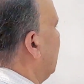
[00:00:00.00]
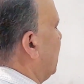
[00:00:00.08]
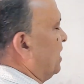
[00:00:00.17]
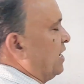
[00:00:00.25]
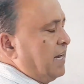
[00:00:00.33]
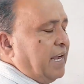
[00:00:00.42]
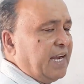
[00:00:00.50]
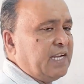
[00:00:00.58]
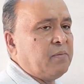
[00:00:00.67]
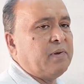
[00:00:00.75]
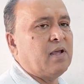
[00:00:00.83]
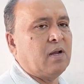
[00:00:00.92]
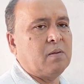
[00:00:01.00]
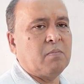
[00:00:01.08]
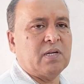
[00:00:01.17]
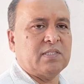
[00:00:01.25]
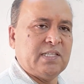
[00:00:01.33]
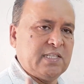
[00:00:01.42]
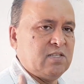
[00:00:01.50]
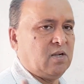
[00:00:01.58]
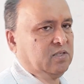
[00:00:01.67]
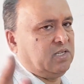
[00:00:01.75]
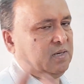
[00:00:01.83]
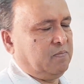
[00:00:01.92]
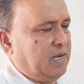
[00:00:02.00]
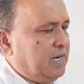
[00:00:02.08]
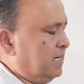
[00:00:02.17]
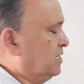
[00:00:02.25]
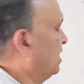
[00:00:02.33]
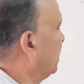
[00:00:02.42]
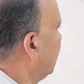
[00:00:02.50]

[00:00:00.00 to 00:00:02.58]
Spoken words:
and a negative real numbers, it is also infinite.